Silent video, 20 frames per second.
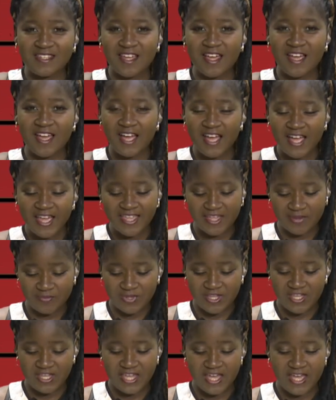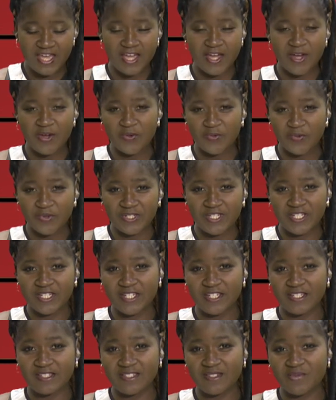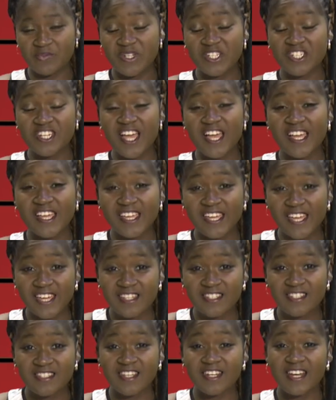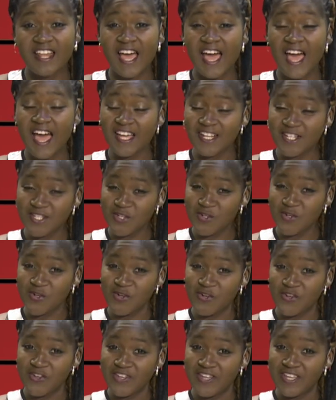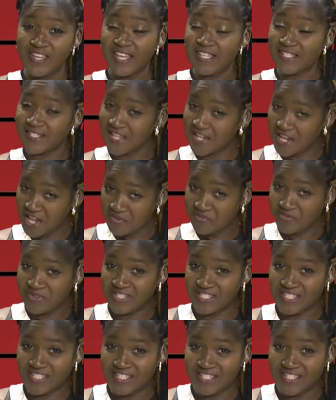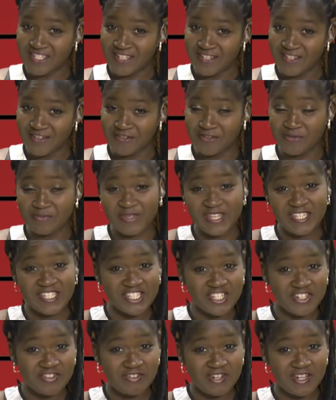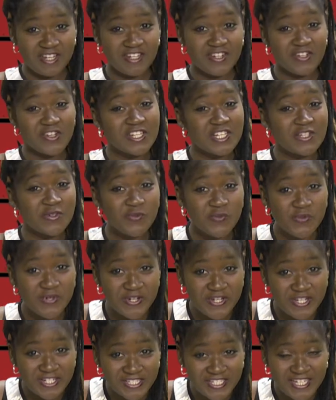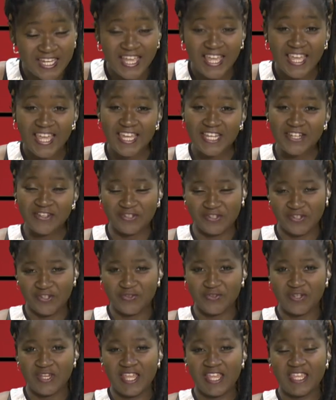I am here with a special guest, an actor, a celebrity from Nigeria, Nollywood industry.